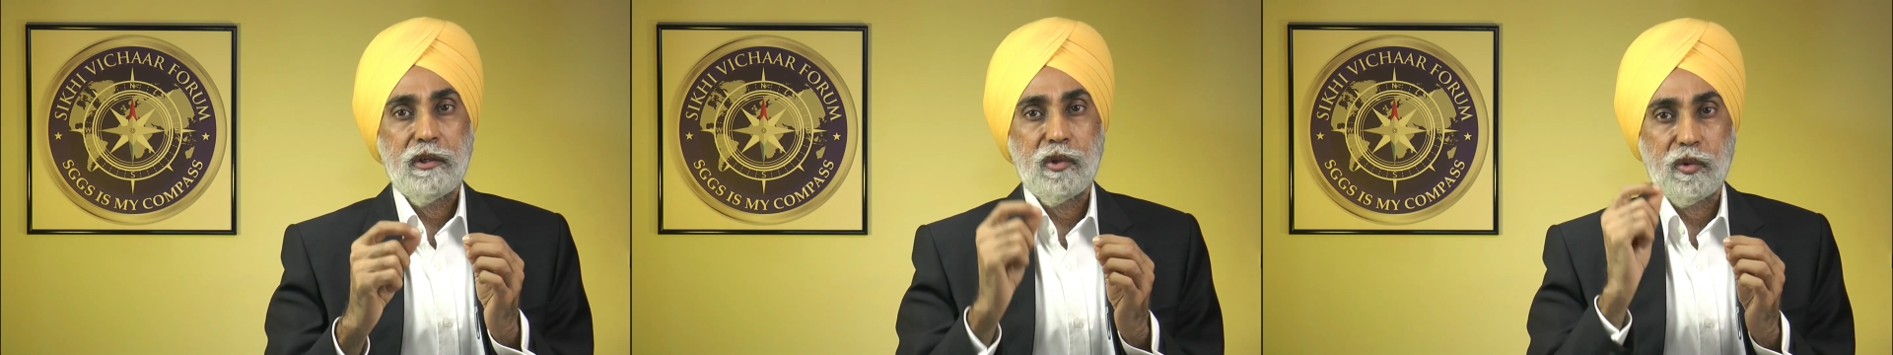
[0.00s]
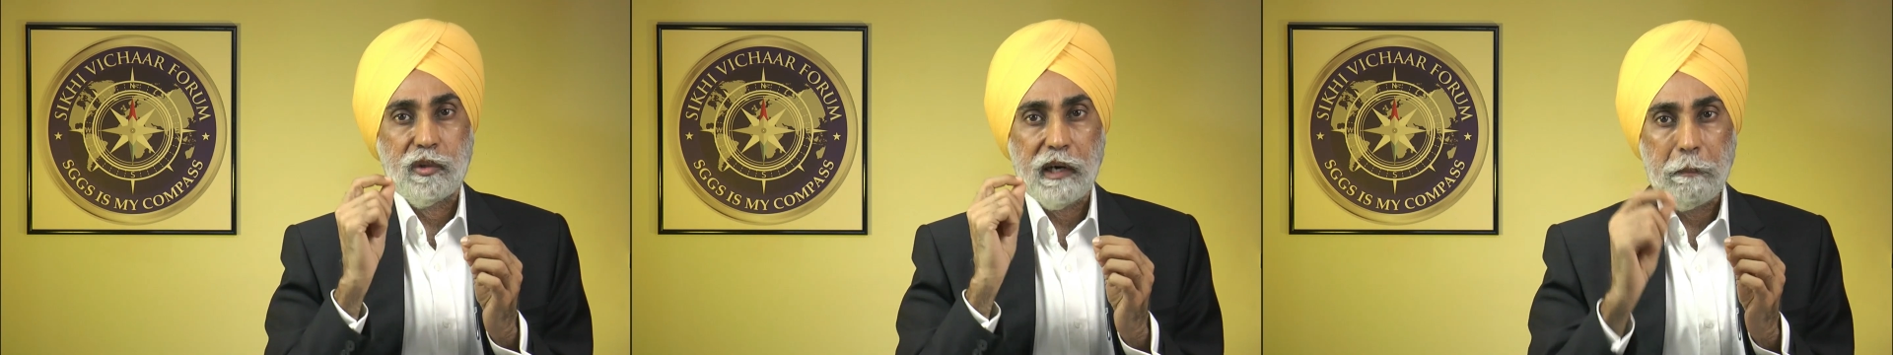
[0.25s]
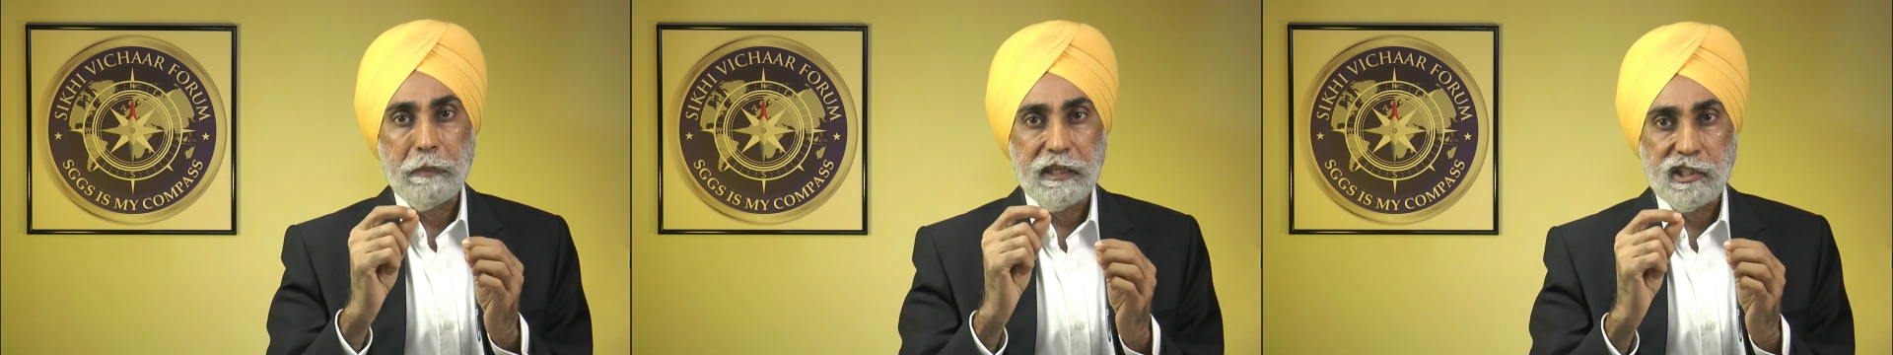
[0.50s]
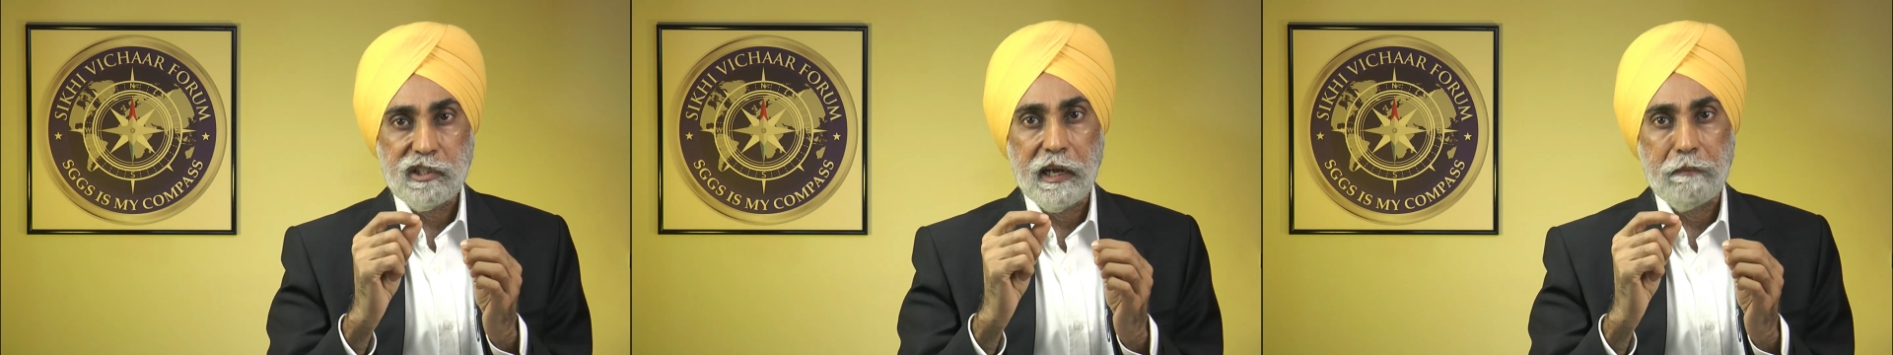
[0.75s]
to
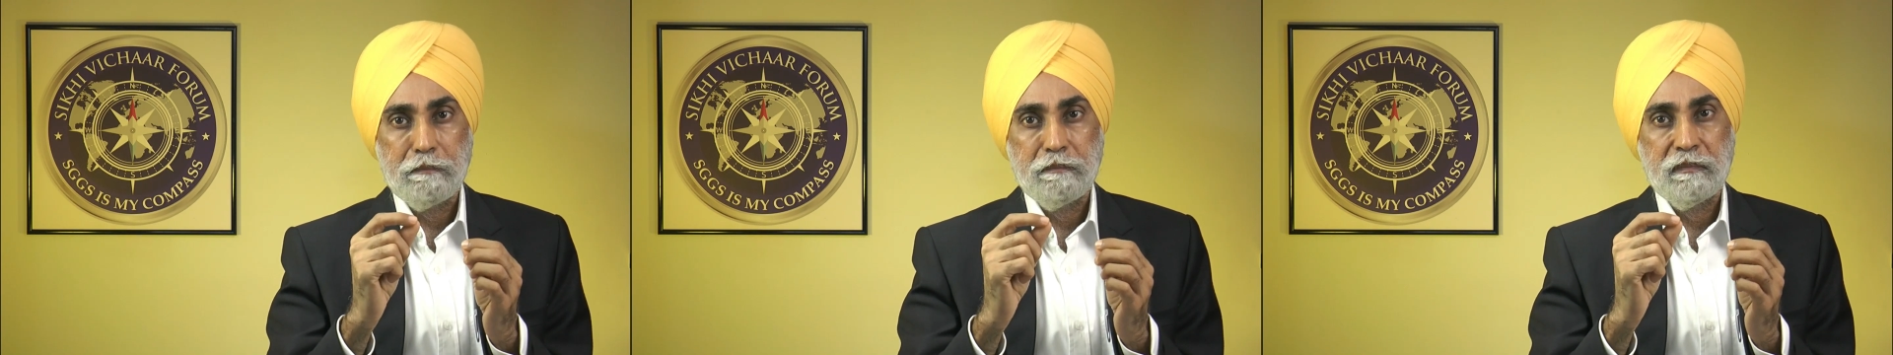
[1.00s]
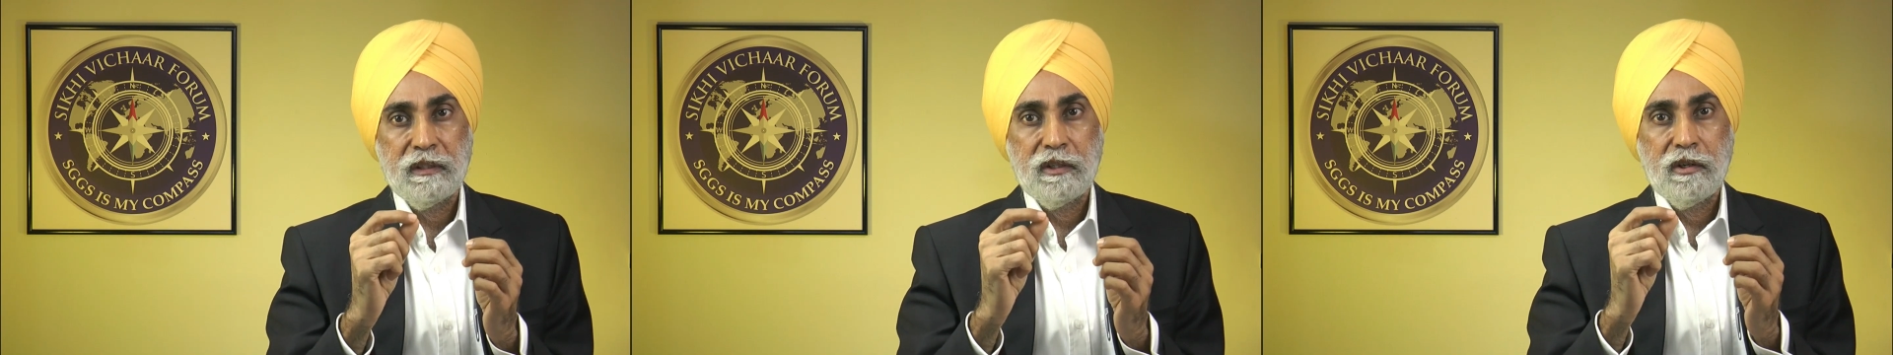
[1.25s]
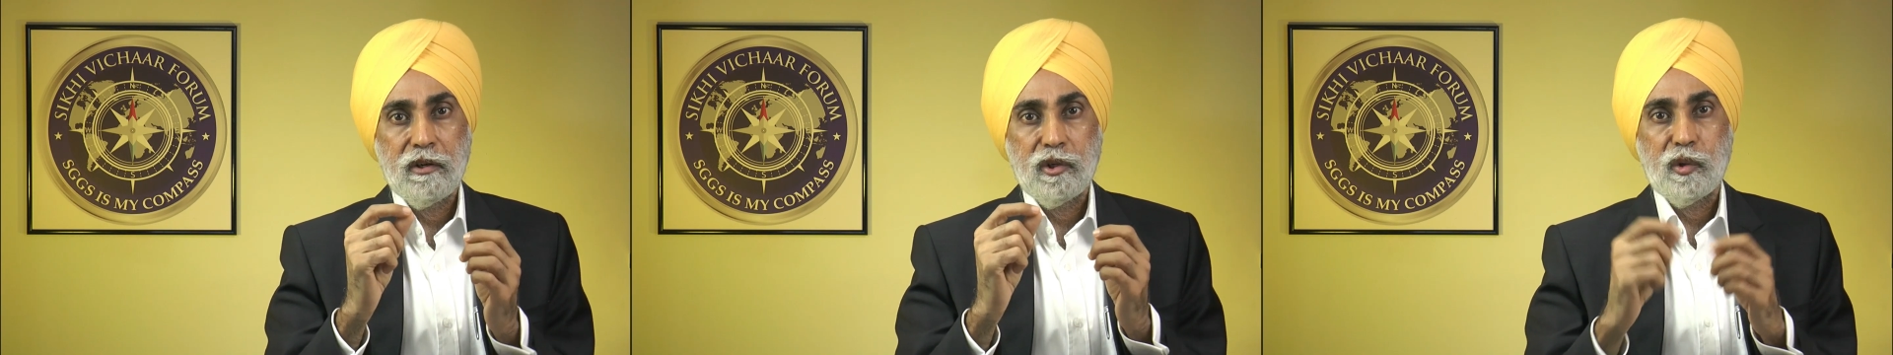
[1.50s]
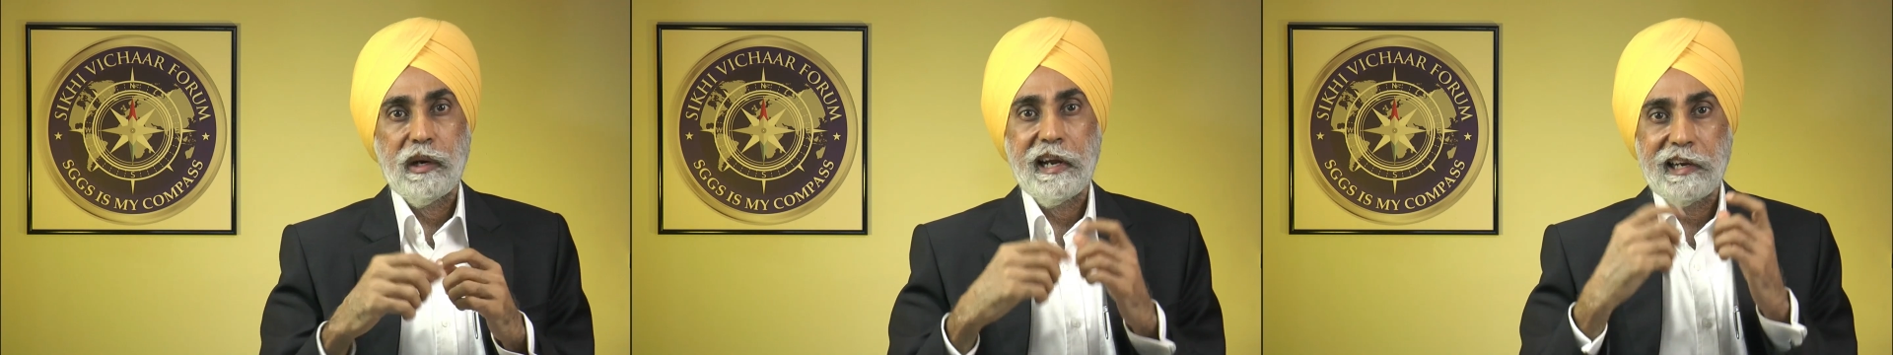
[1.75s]
rubbish them,
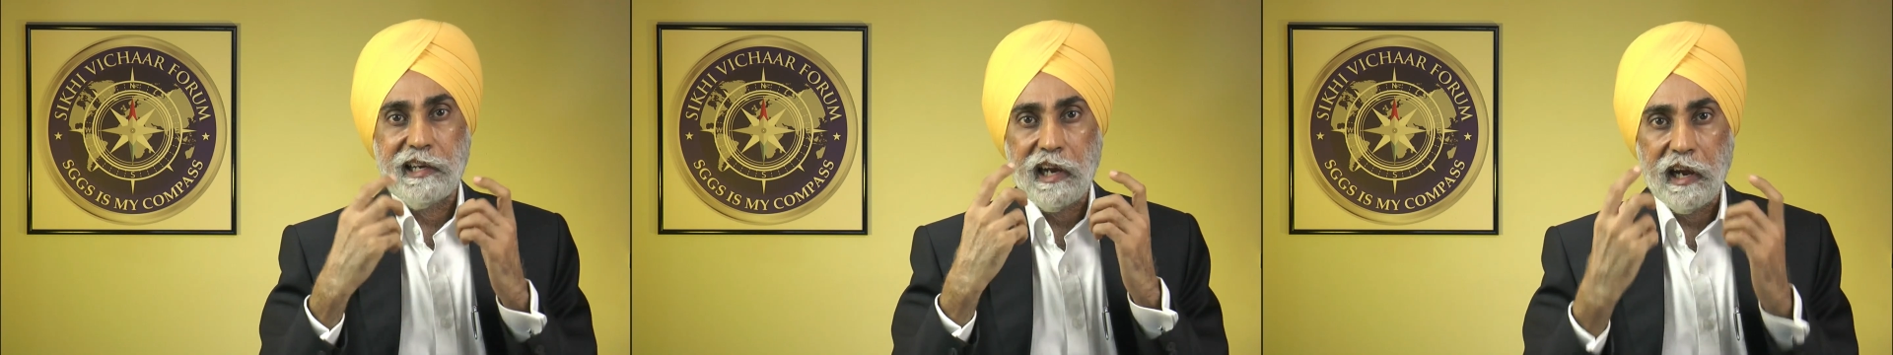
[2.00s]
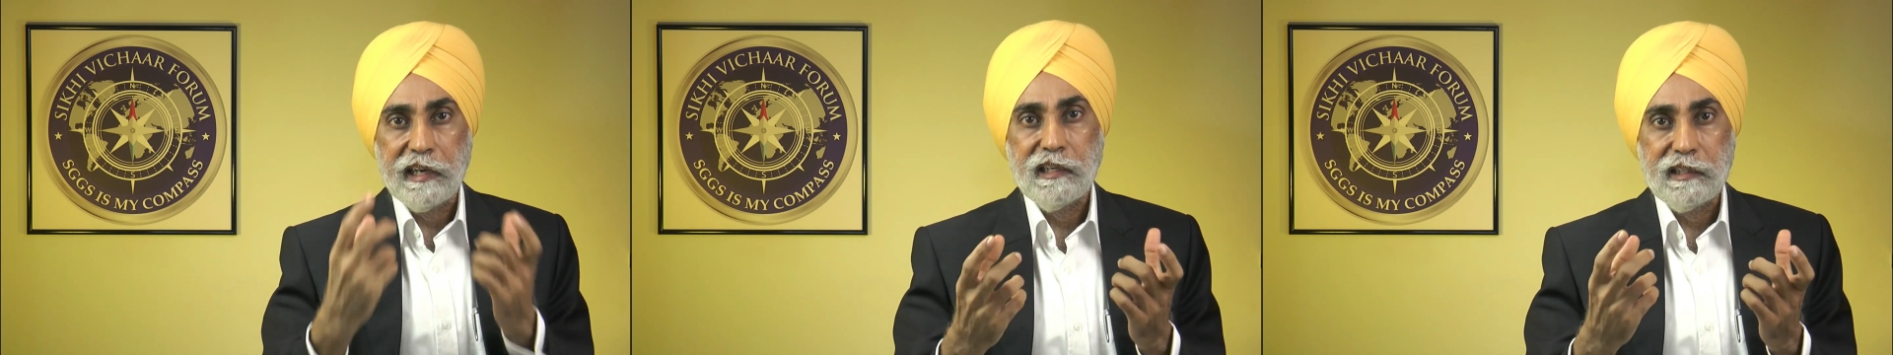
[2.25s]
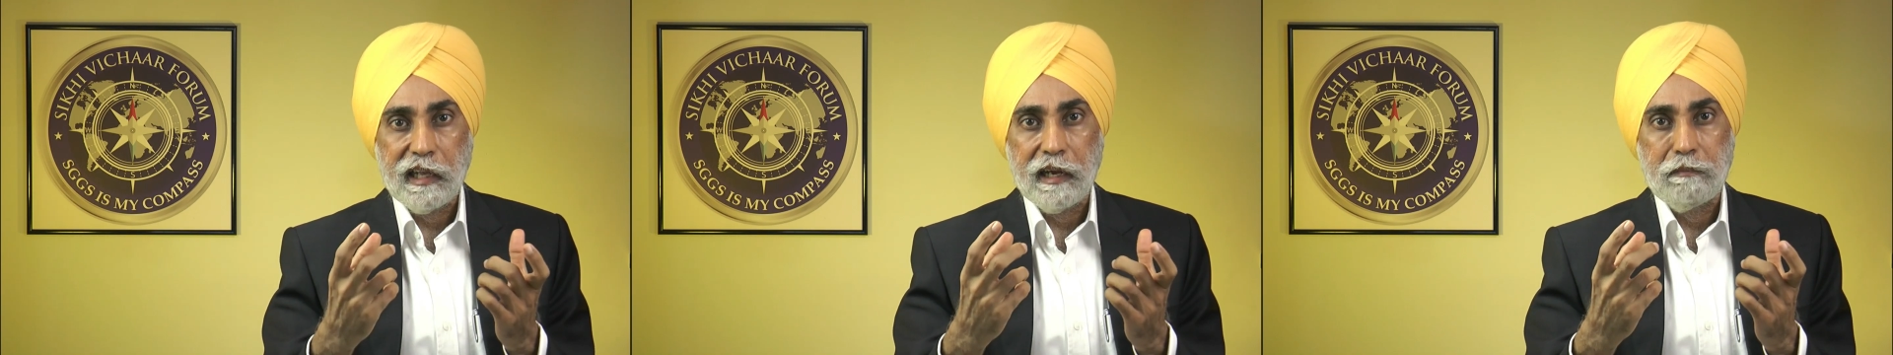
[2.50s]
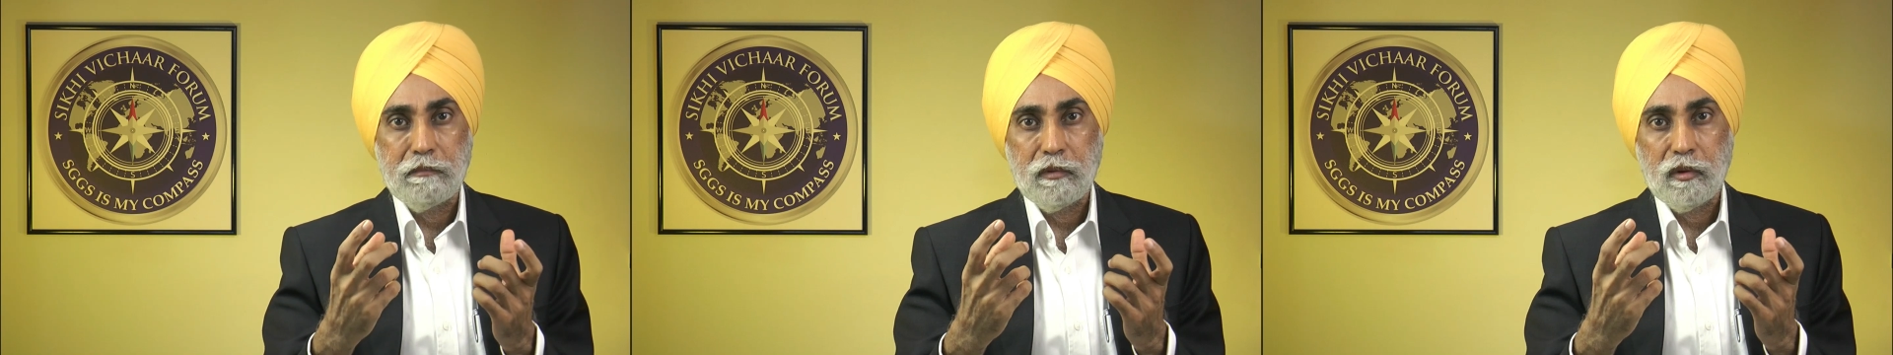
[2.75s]
to align
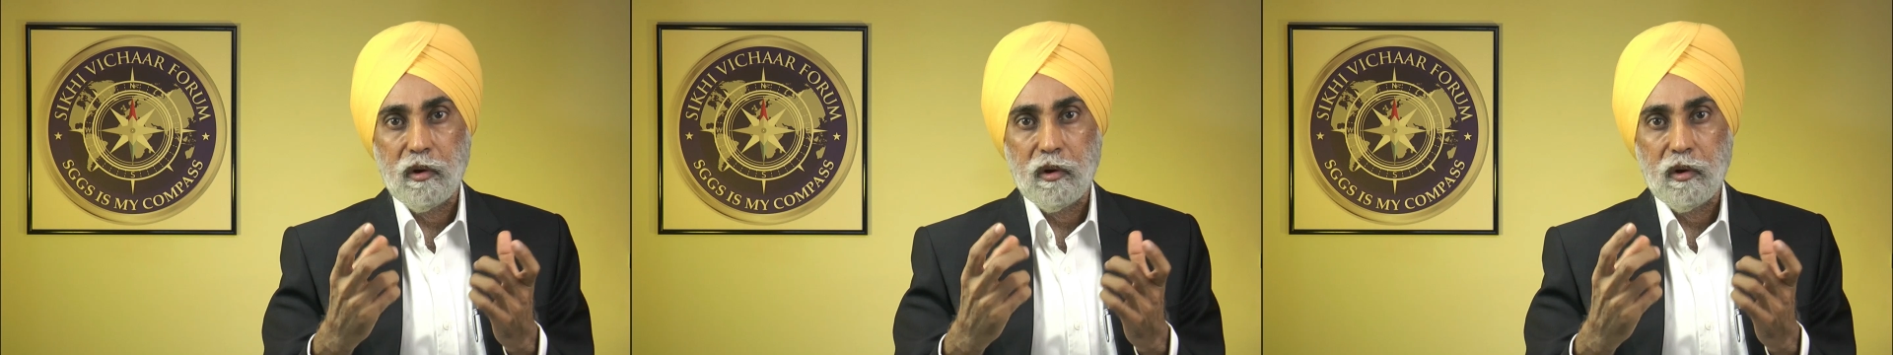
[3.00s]
them,